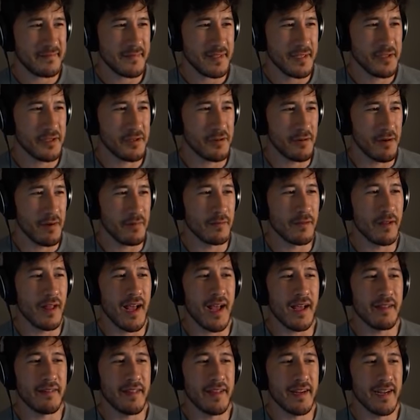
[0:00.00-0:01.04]
Sure, I'm
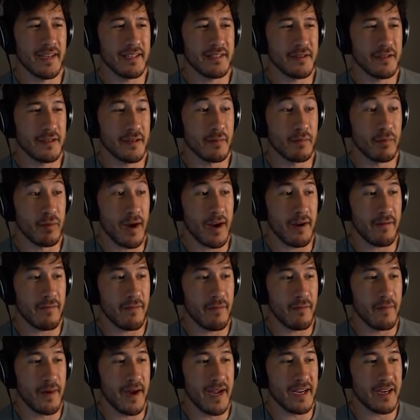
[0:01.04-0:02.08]
glad that I took a break
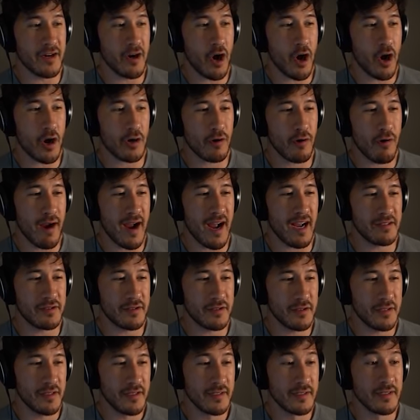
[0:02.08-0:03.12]
from my car
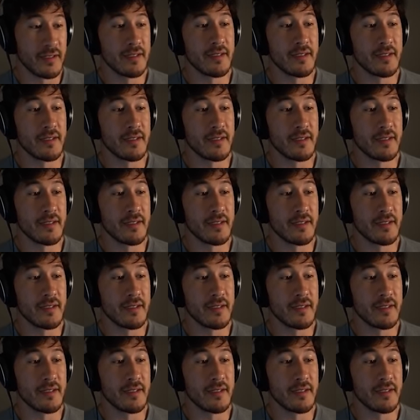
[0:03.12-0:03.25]
crash to